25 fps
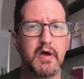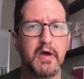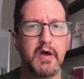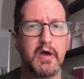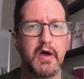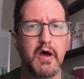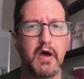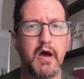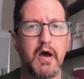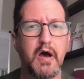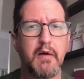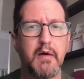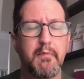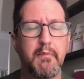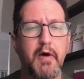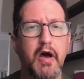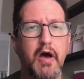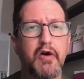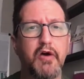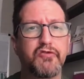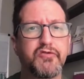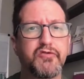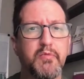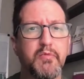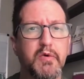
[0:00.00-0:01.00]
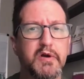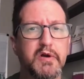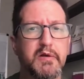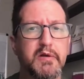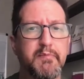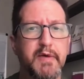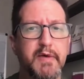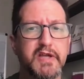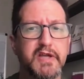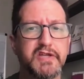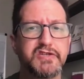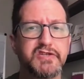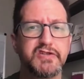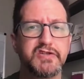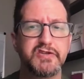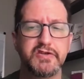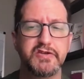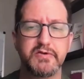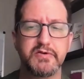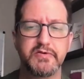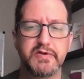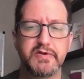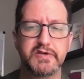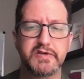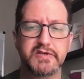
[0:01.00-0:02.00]
I also want to mention to
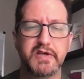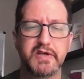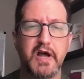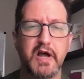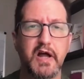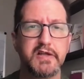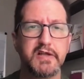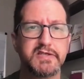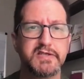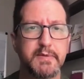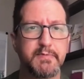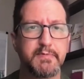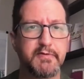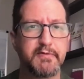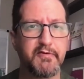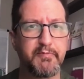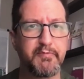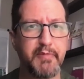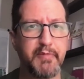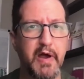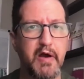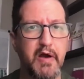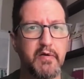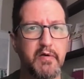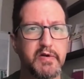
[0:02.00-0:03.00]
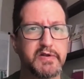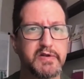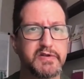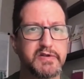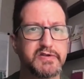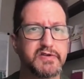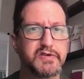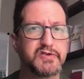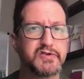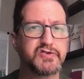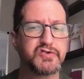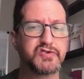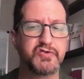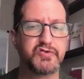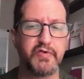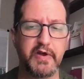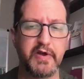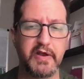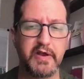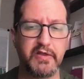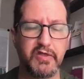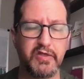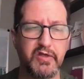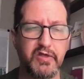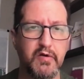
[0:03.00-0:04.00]
you this concept of Perins
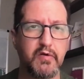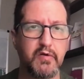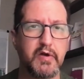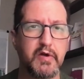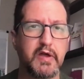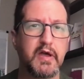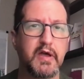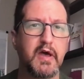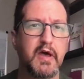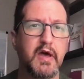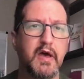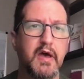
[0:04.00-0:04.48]
strain theory.